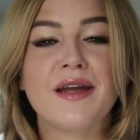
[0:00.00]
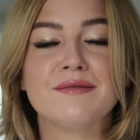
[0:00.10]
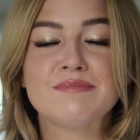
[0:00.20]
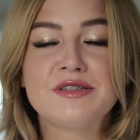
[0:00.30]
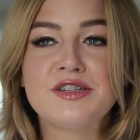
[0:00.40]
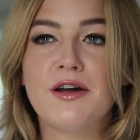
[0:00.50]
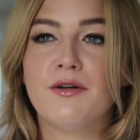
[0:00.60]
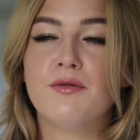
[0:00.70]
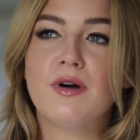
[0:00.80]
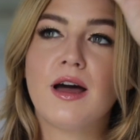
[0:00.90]
right,
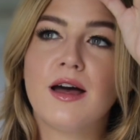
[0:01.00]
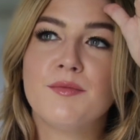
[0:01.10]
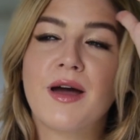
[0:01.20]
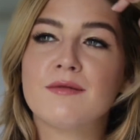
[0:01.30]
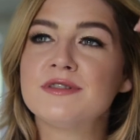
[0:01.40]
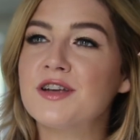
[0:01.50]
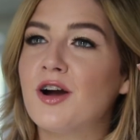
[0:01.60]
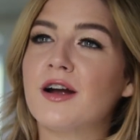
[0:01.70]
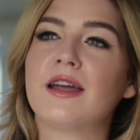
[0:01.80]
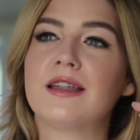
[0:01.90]
so um, I'm
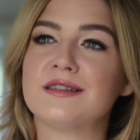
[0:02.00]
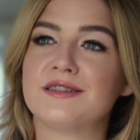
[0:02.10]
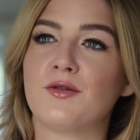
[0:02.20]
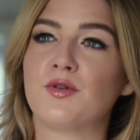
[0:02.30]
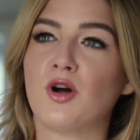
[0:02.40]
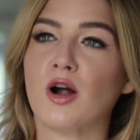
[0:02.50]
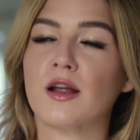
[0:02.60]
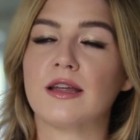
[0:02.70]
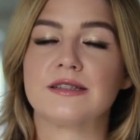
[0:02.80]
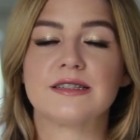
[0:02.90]
sorry it is so
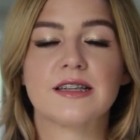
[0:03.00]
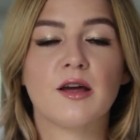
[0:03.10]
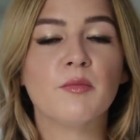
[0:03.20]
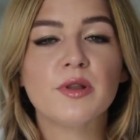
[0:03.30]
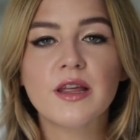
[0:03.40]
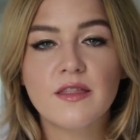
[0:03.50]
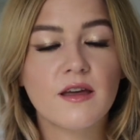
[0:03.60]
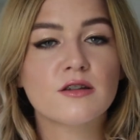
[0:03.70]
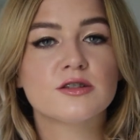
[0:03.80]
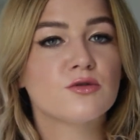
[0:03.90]
dark. It's complete
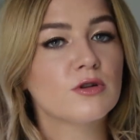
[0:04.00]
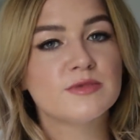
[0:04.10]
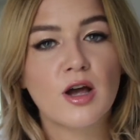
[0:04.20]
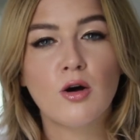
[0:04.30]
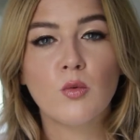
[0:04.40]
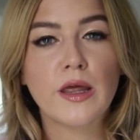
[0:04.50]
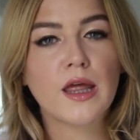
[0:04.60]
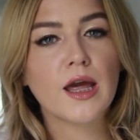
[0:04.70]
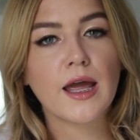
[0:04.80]
thunderstorms all week.